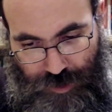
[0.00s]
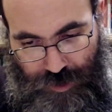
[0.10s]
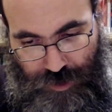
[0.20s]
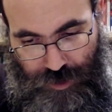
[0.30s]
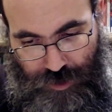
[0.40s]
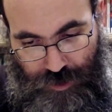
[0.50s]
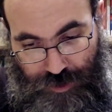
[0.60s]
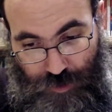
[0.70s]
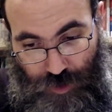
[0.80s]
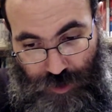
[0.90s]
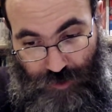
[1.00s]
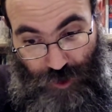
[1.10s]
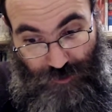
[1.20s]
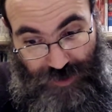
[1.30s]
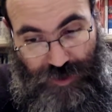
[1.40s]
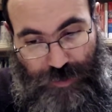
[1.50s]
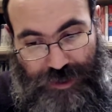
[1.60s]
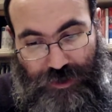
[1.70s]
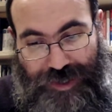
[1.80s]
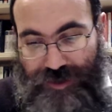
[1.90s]
the
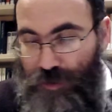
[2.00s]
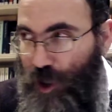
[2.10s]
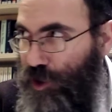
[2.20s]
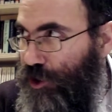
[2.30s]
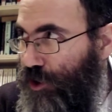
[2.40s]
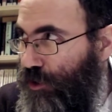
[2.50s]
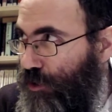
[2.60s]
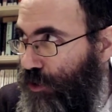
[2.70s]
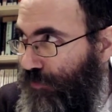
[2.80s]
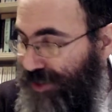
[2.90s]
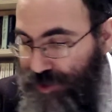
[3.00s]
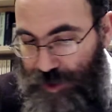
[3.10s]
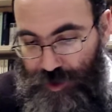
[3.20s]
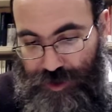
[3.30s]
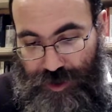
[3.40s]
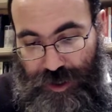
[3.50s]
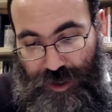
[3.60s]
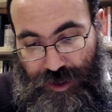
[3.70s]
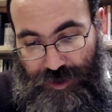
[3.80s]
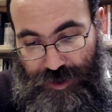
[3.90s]
fundamental etymology of Atzeret,
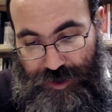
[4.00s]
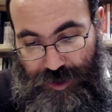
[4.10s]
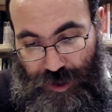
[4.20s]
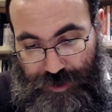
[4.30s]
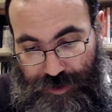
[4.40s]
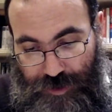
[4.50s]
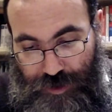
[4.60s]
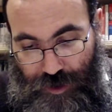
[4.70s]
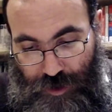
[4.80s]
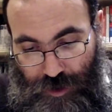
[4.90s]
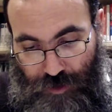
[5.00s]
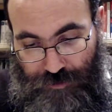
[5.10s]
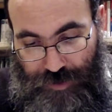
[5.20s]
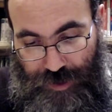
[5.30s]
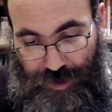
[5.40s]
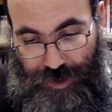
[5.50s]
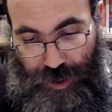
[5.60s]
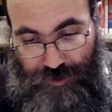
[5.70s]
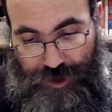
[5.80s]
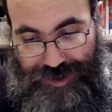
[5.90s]
that is the idea of
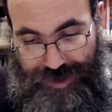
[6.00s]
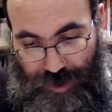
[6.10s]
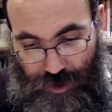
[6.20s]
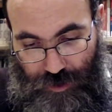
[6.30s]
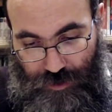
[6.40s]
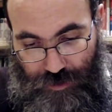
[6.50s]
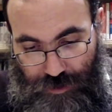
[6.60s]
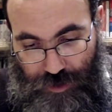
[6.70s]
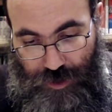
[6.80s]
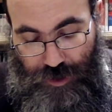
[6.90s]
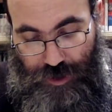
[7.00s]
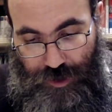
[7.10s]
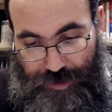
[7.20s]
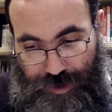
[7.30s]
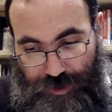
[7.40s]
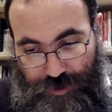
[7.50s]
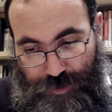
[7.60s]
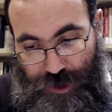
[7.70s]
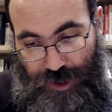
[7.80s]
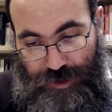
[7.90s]
gathering together, and that
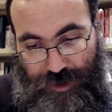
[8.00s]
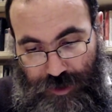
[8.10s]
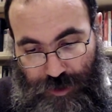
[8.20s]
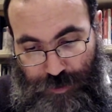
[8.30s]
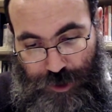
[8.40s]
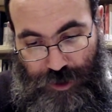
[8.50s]
negated the